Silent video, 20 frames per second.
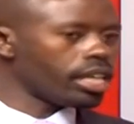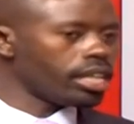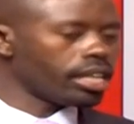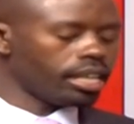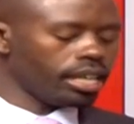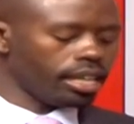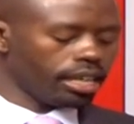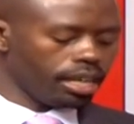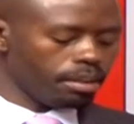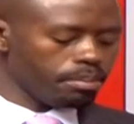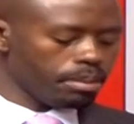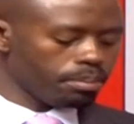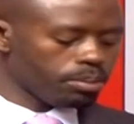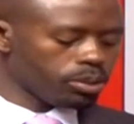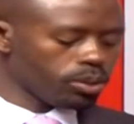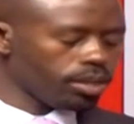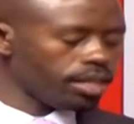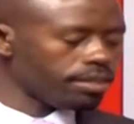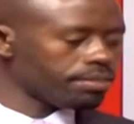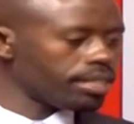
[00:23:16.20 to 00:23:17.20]
It, it came up
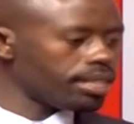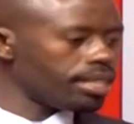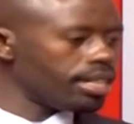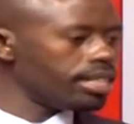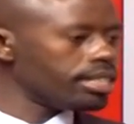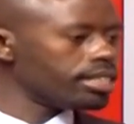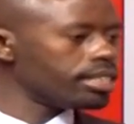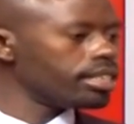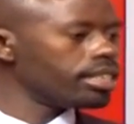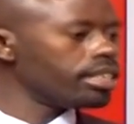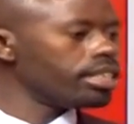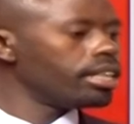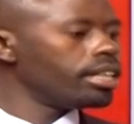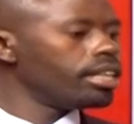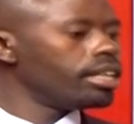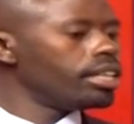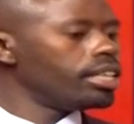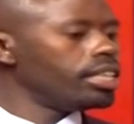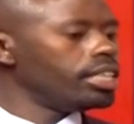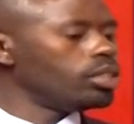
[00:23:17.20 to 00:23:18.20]
soon after that.
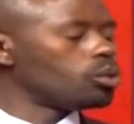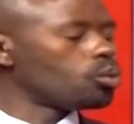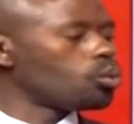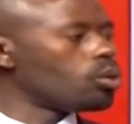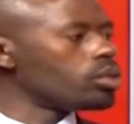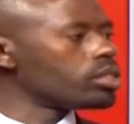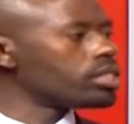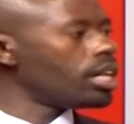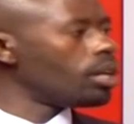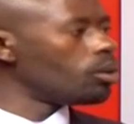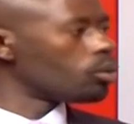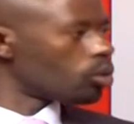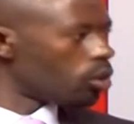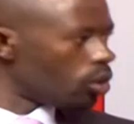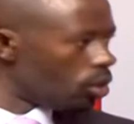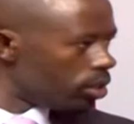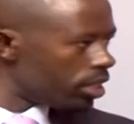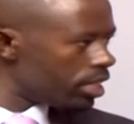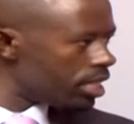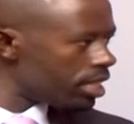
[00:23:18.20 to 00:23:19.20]
It was
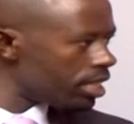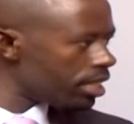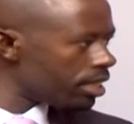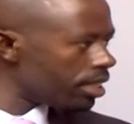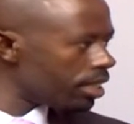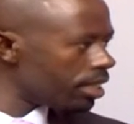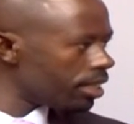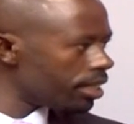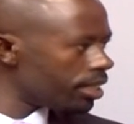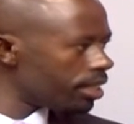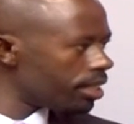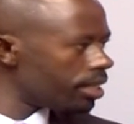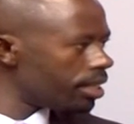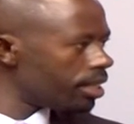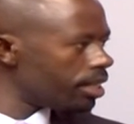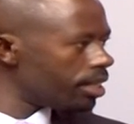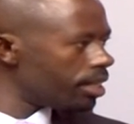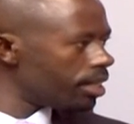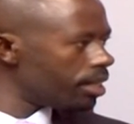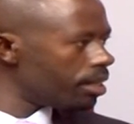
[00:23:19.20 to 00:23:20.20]
outlawed
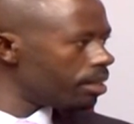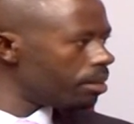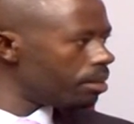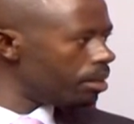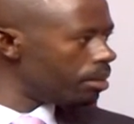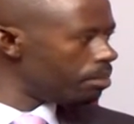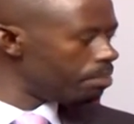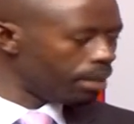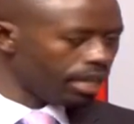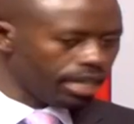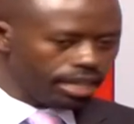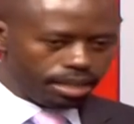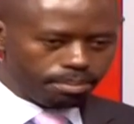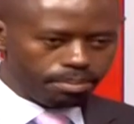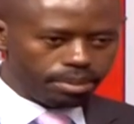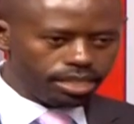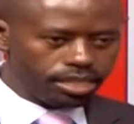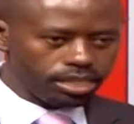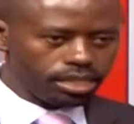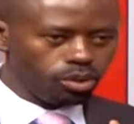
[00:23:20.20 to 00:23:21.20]
by a
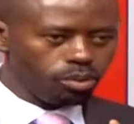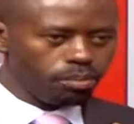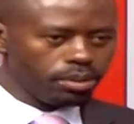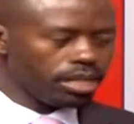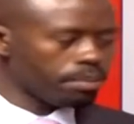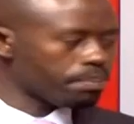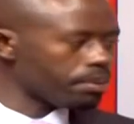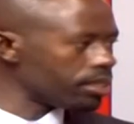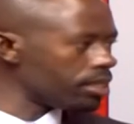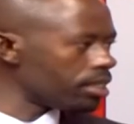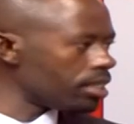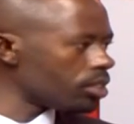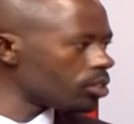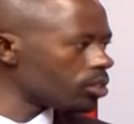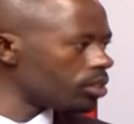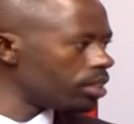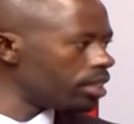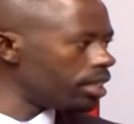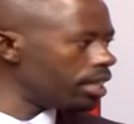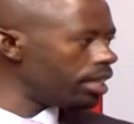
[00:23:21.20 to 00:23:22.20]
minister who made a
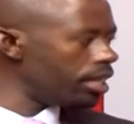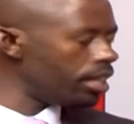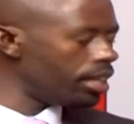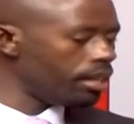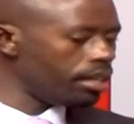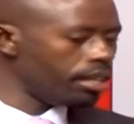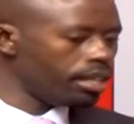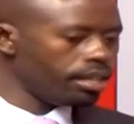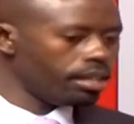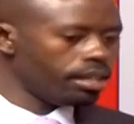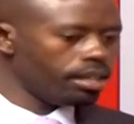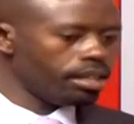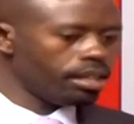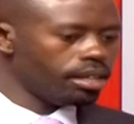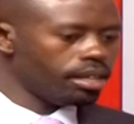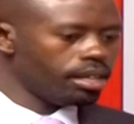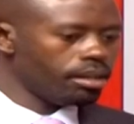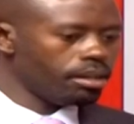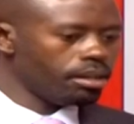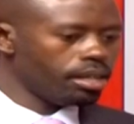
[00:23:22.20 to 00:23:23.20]
presentation, a,
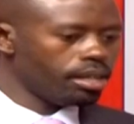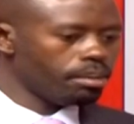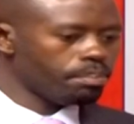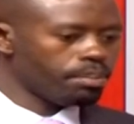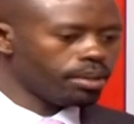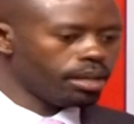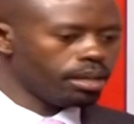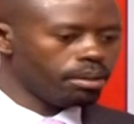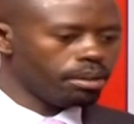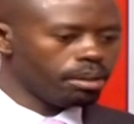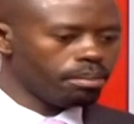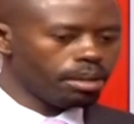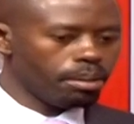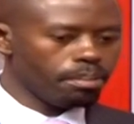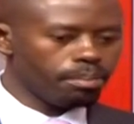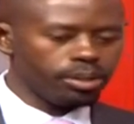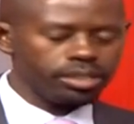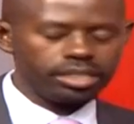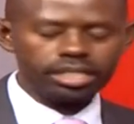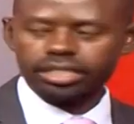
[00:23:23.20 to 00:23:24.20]
a, a, a
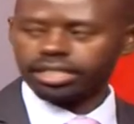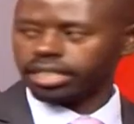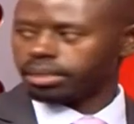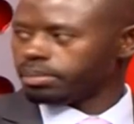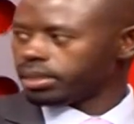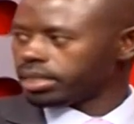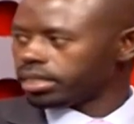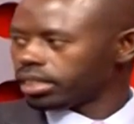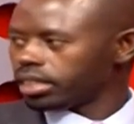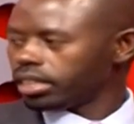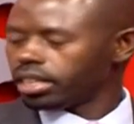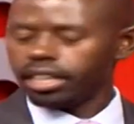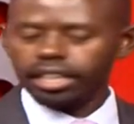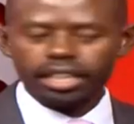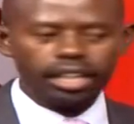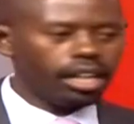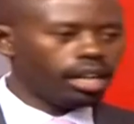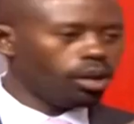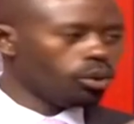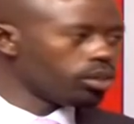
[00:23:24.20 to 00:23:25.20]
policy statement
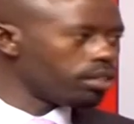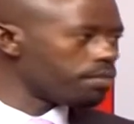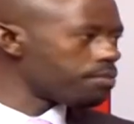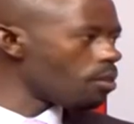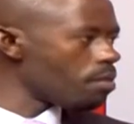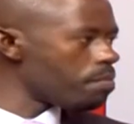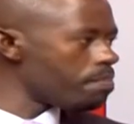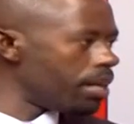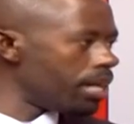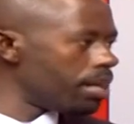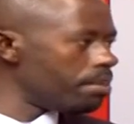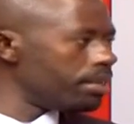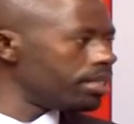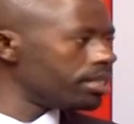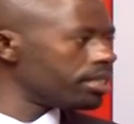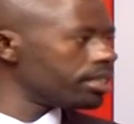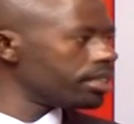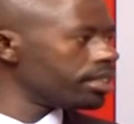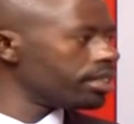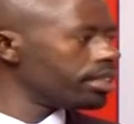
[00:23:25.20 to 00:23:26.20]
uh, on the floor of parliament.